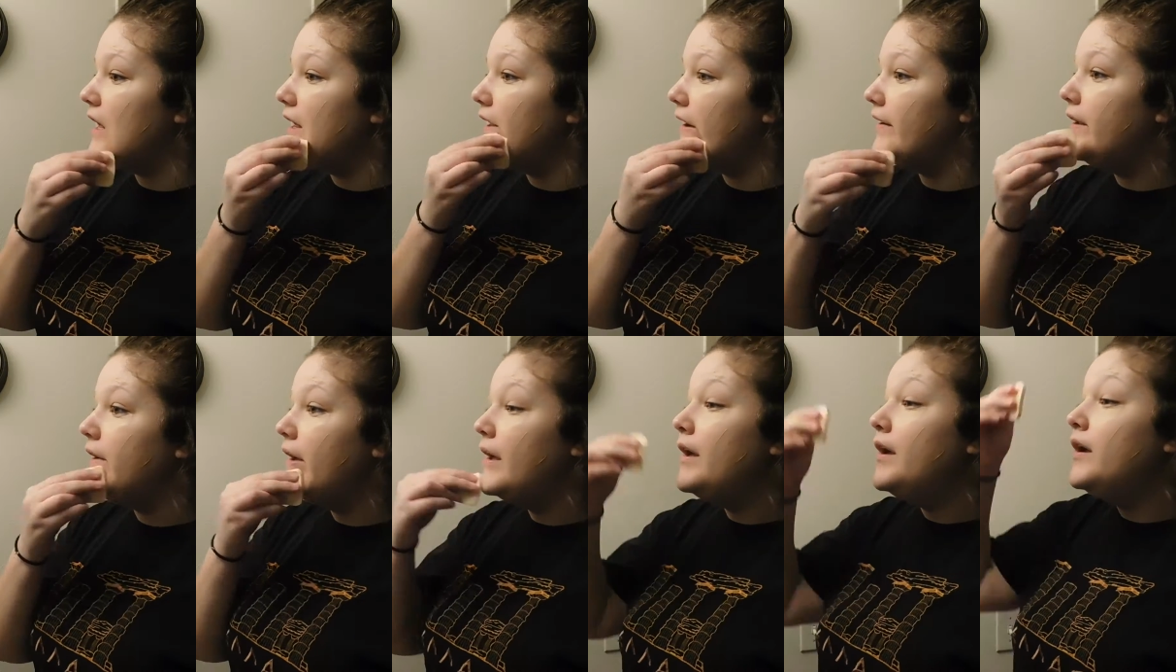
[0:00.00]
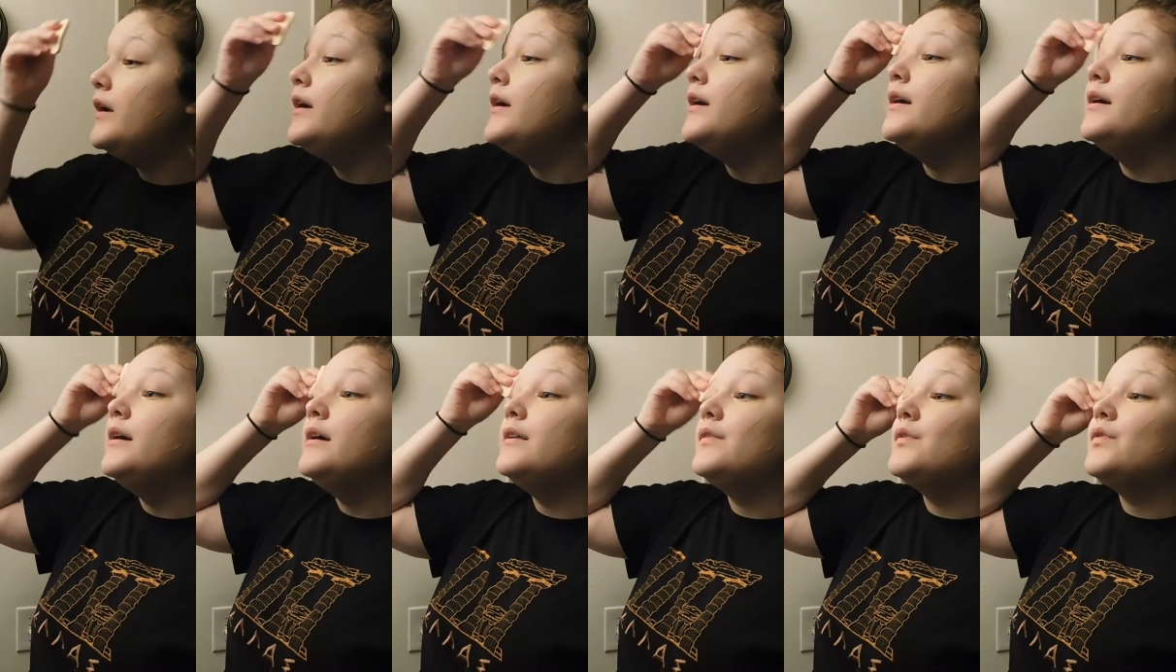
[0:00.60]
And
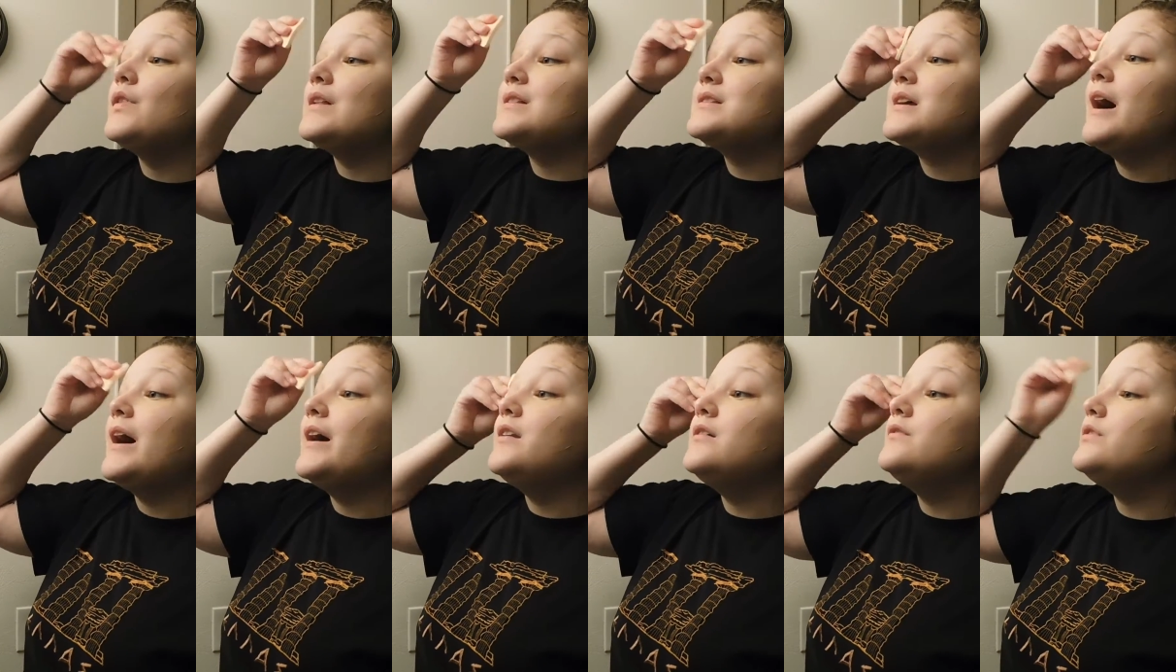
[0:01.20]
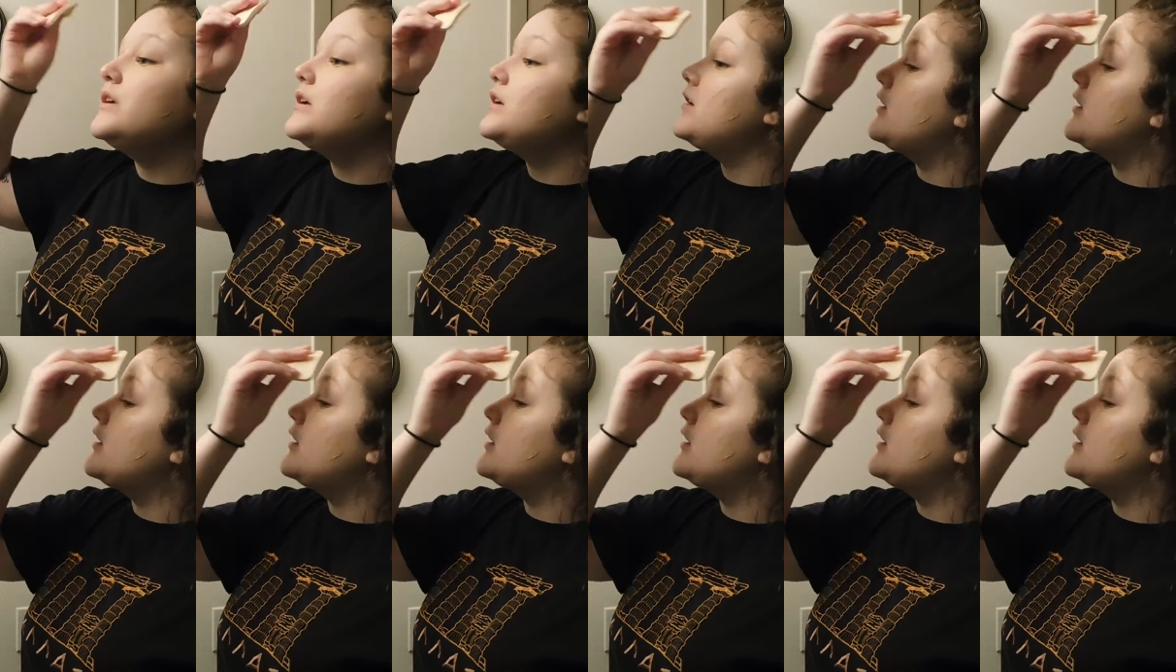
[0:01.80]
that's kind of like